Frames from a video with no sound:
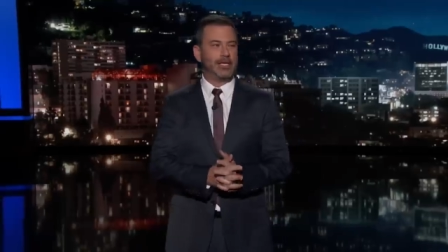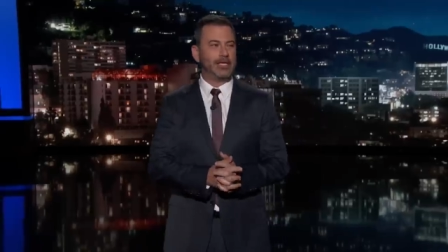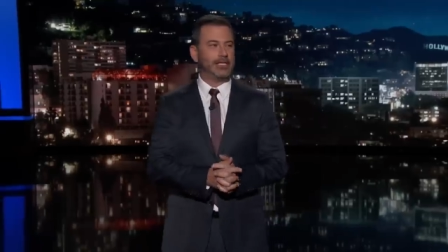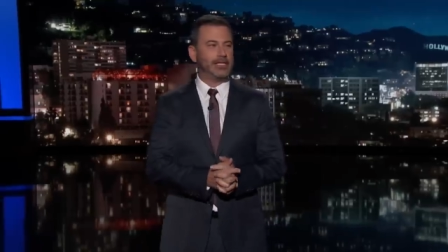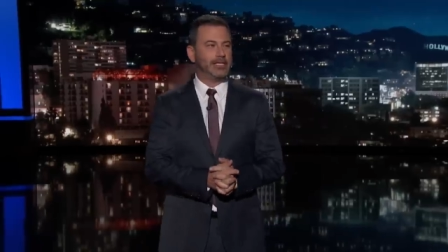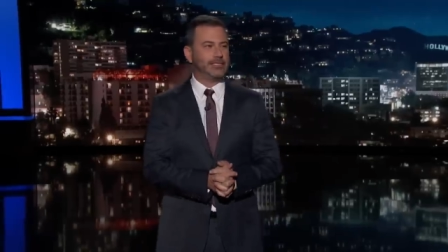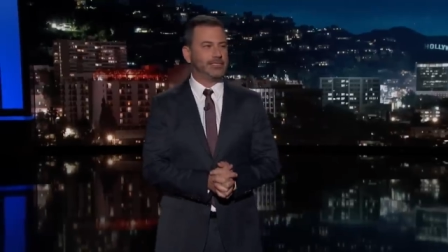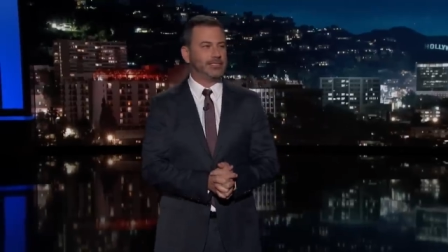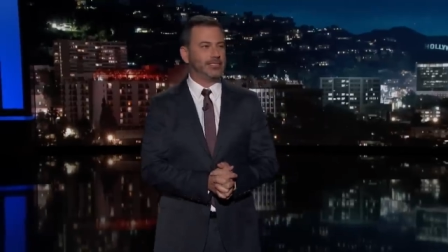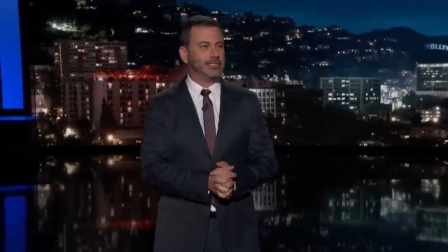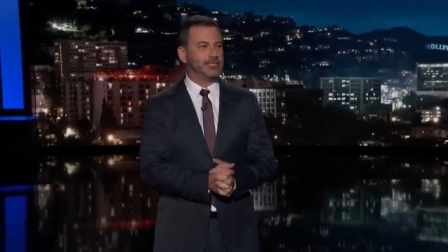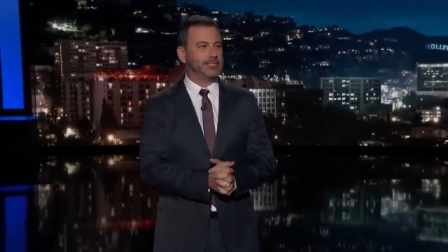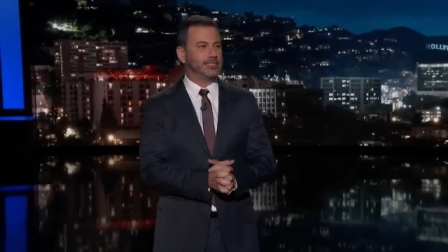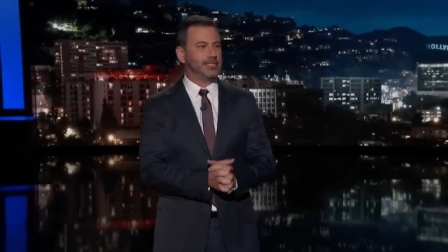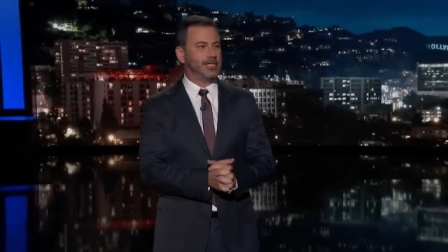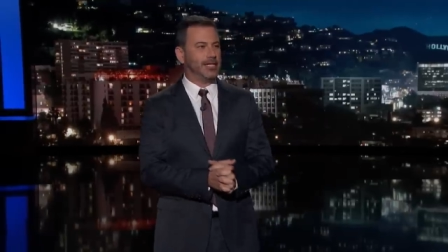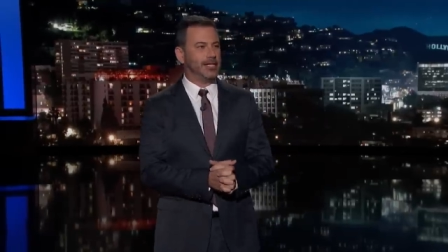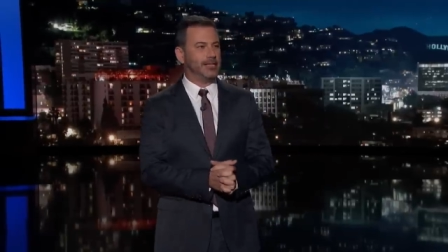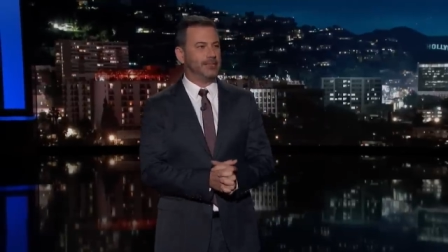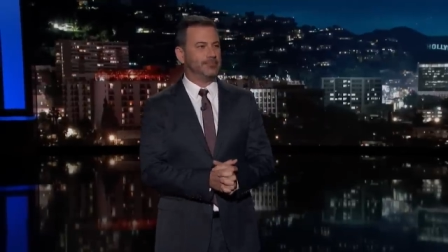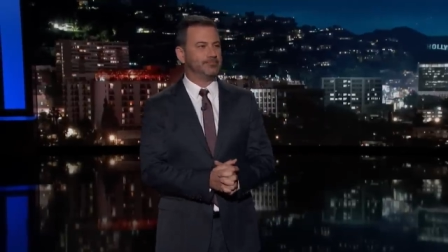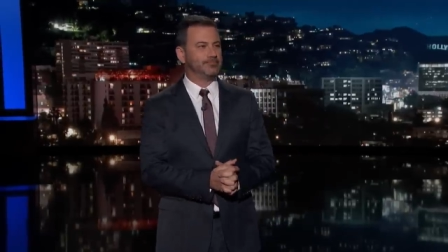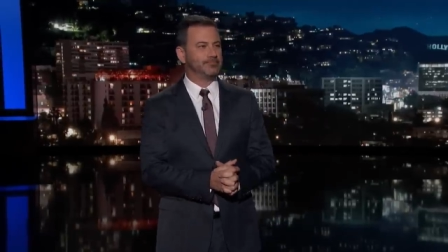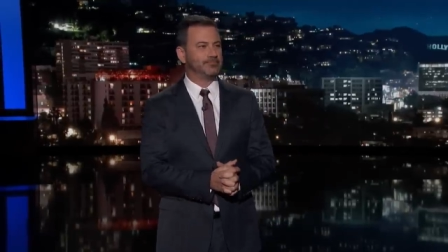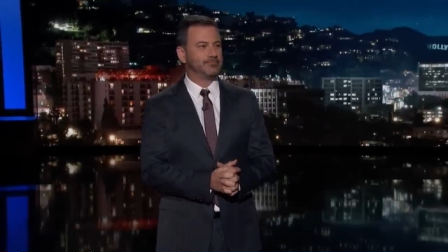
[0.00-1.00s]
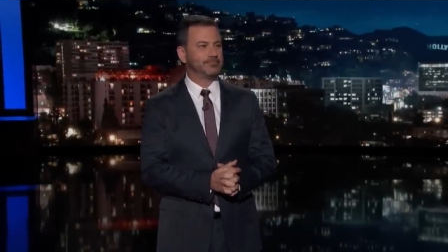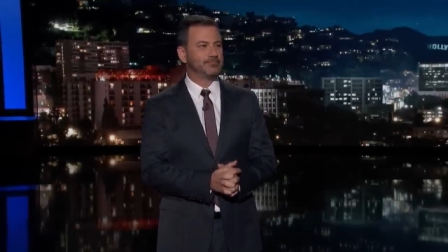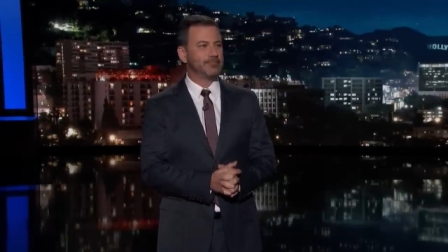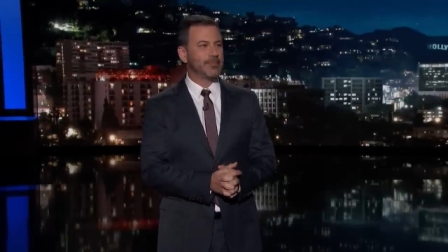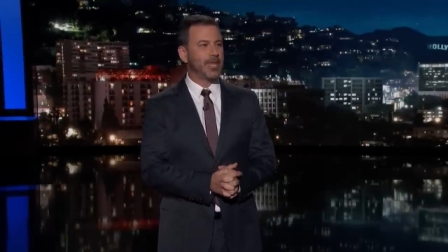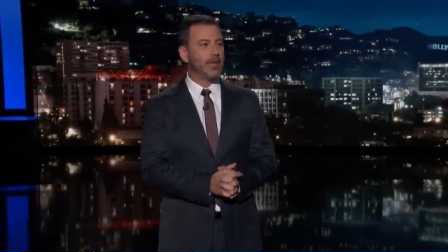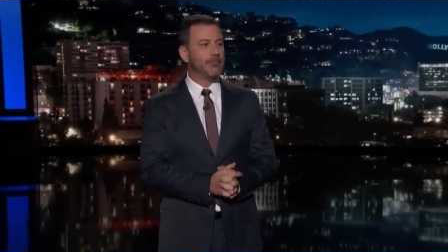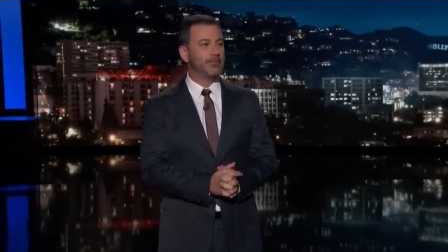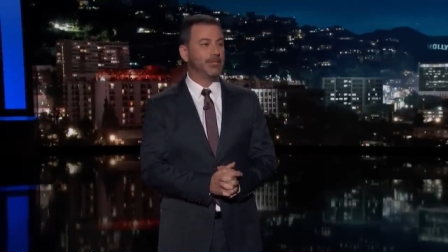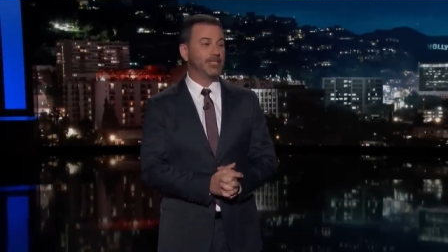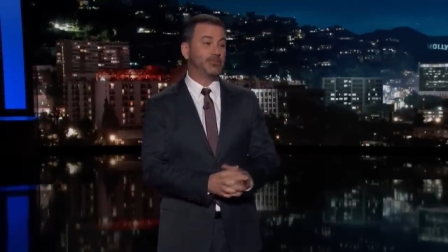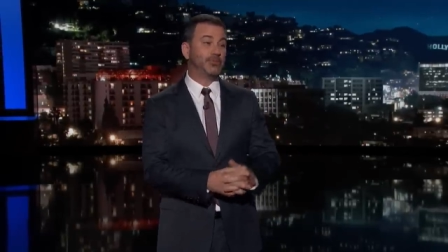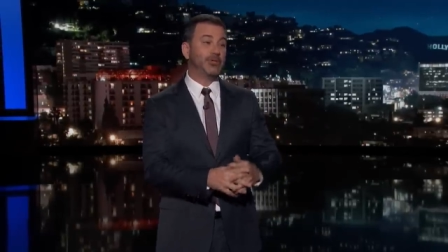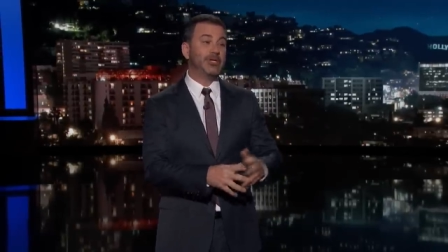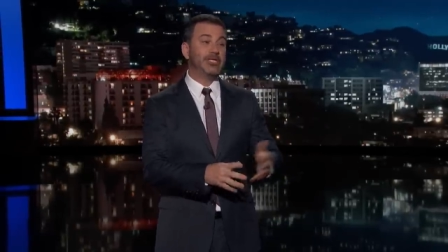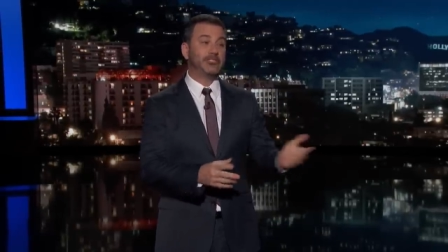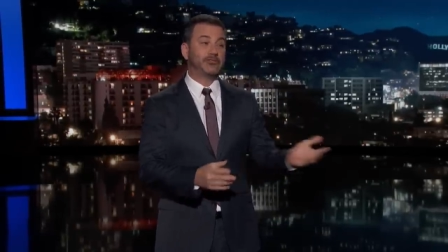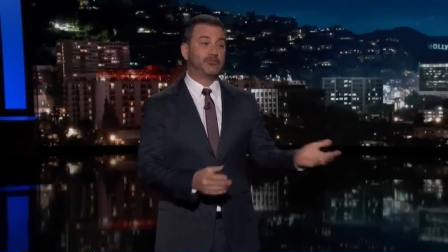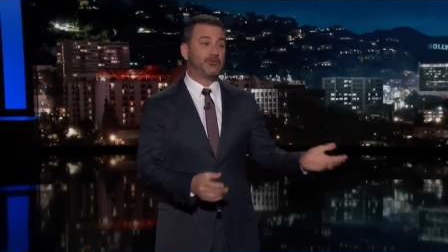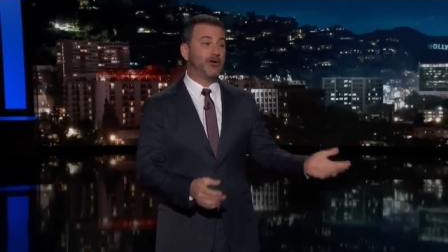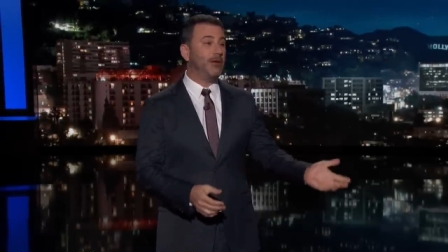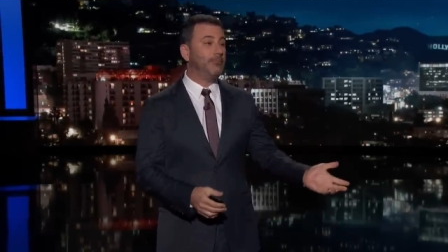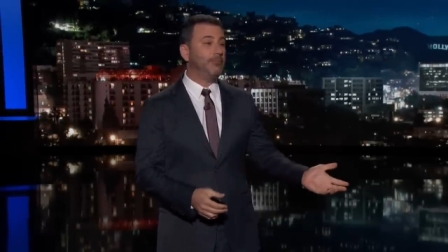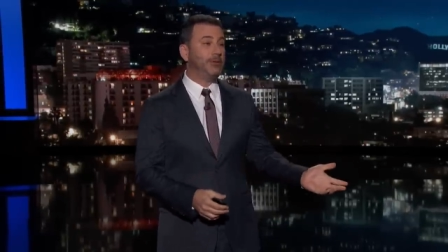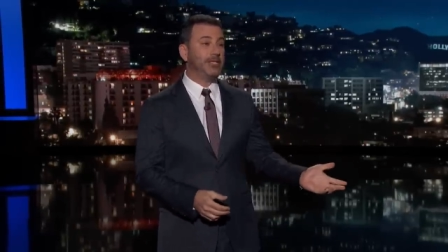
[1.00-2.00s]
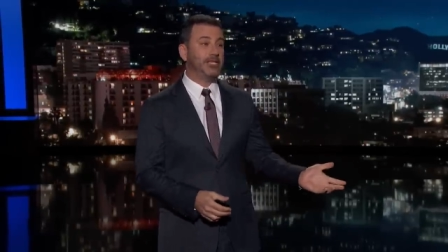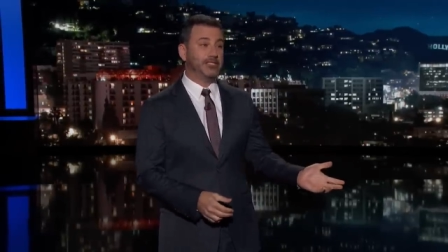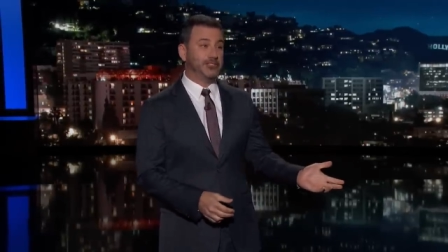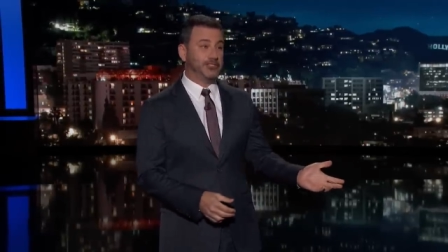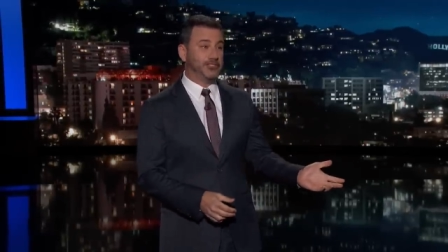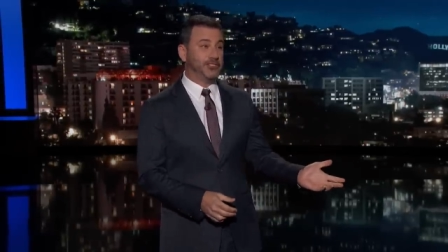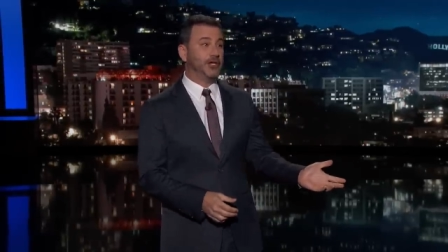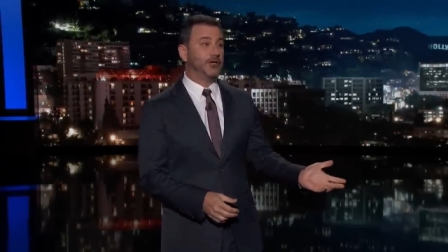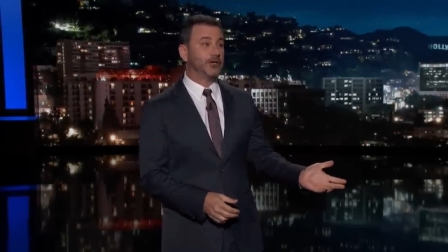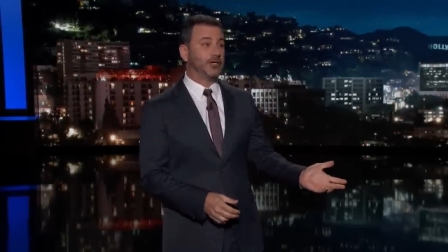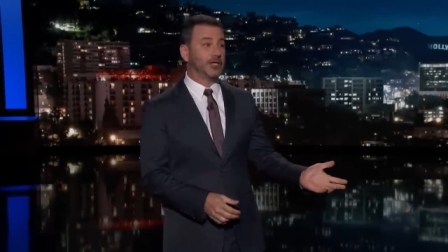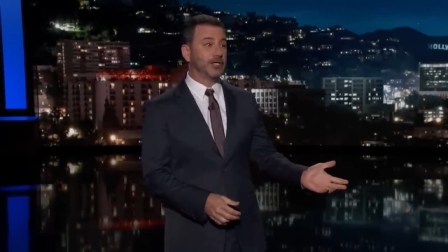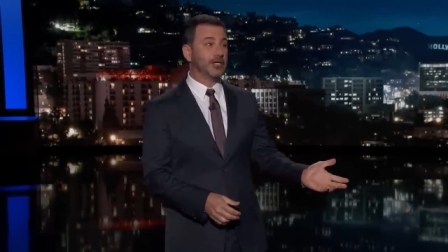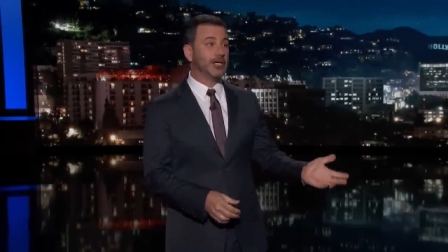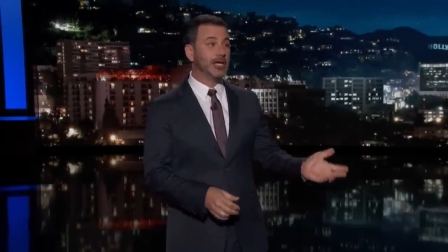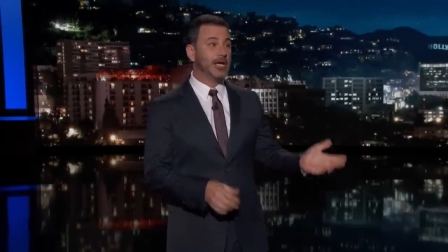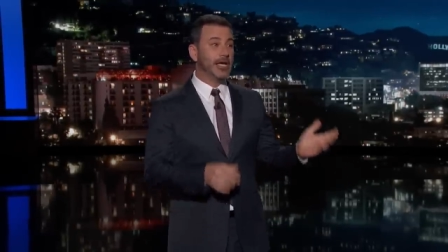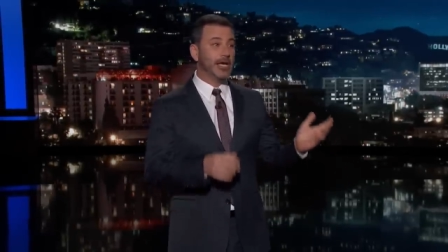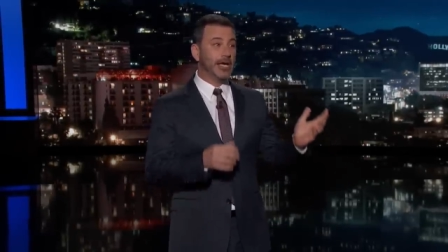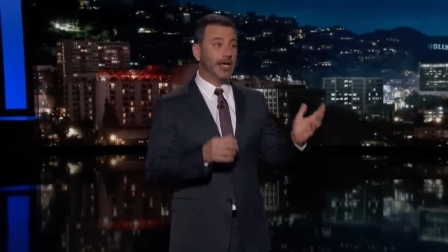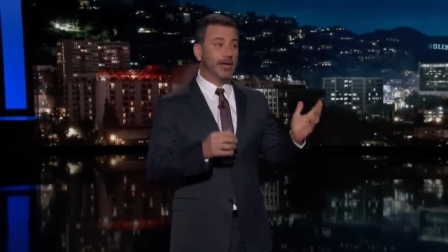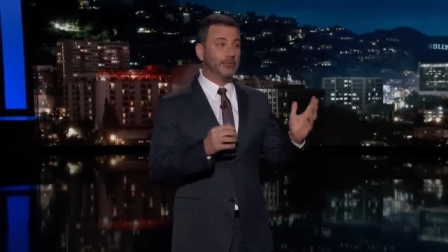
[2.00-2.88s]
This is, between Trump and the Joker,